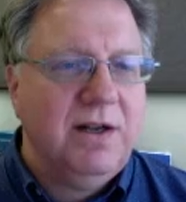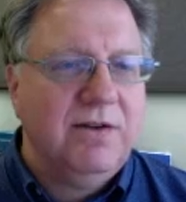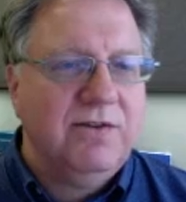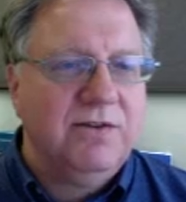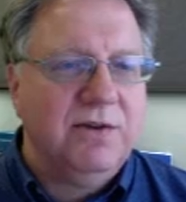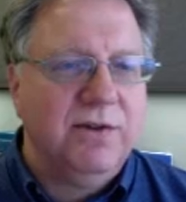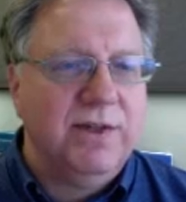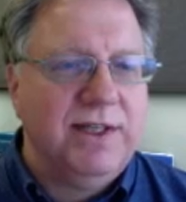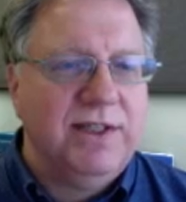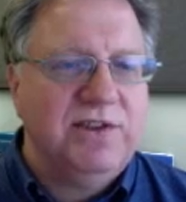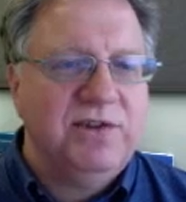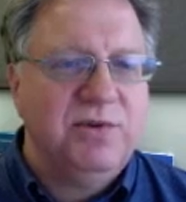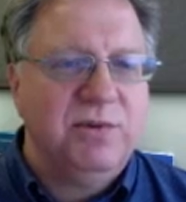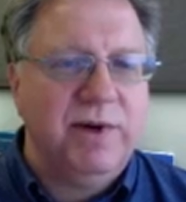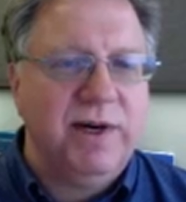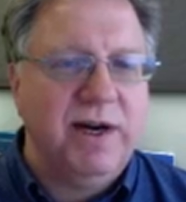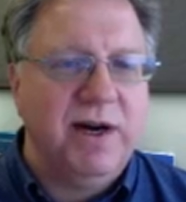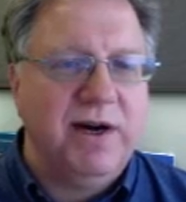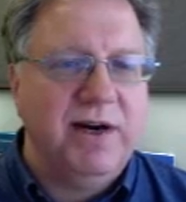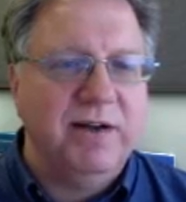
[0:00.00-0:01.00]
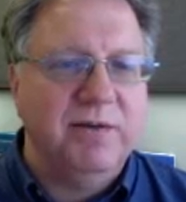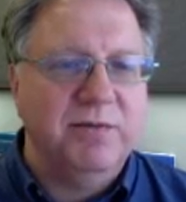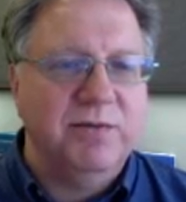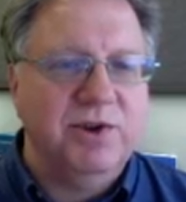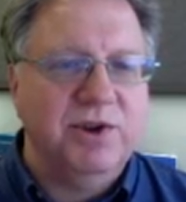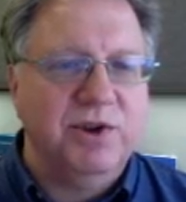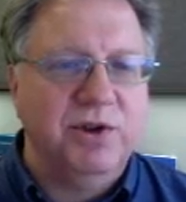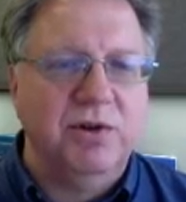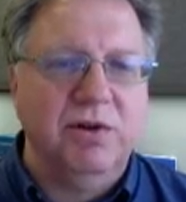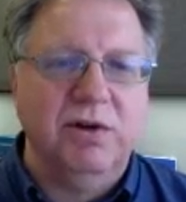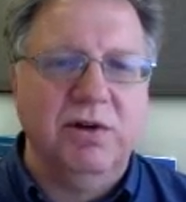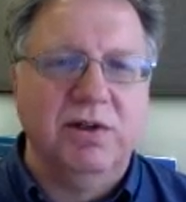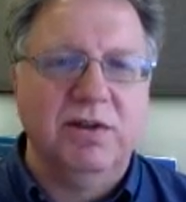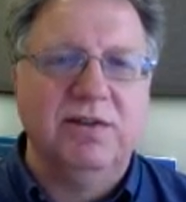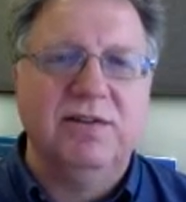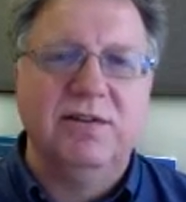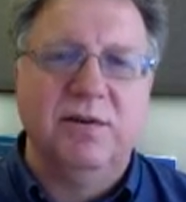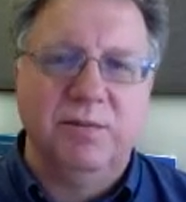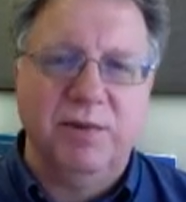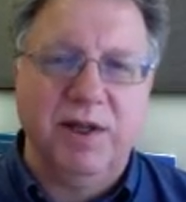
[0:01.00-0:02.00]
So these 3 items should look
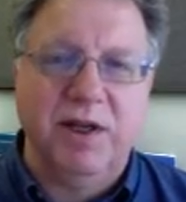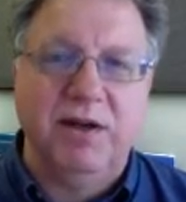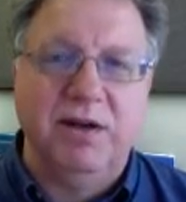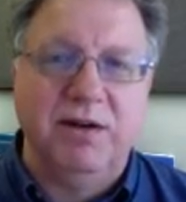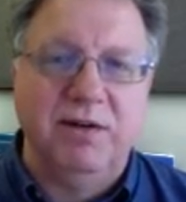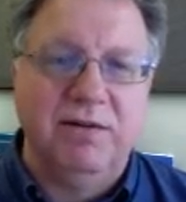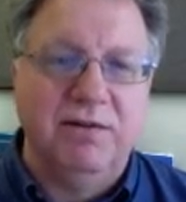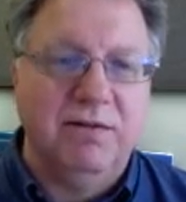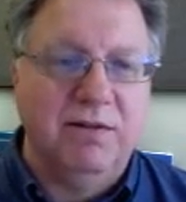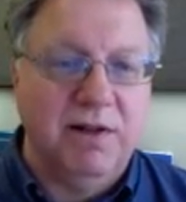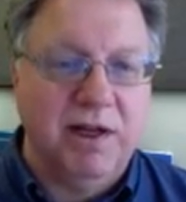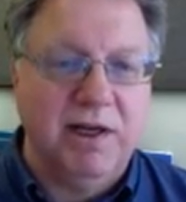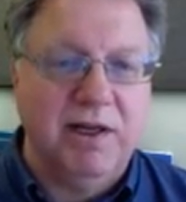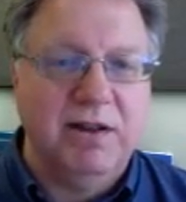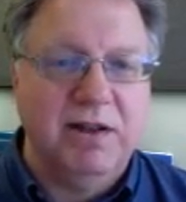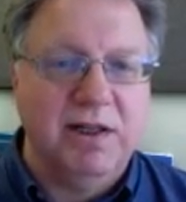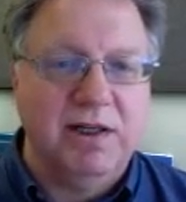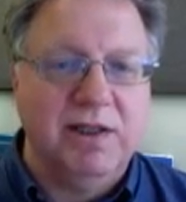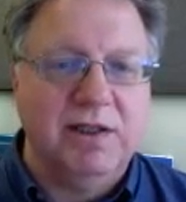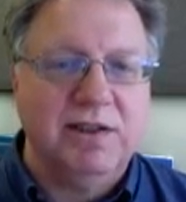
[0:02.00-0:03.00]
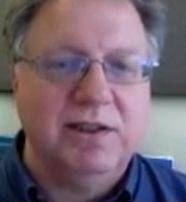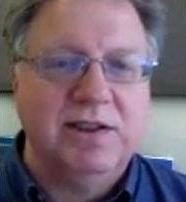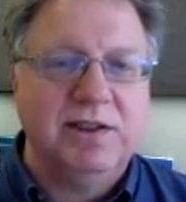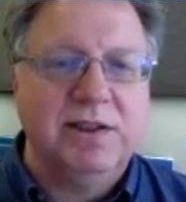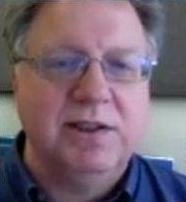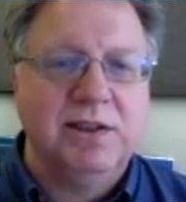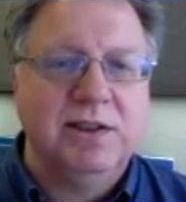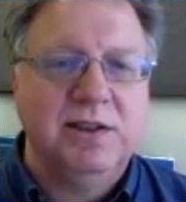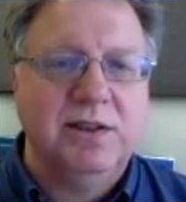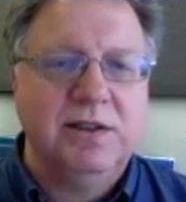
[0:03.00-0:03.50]
something like this.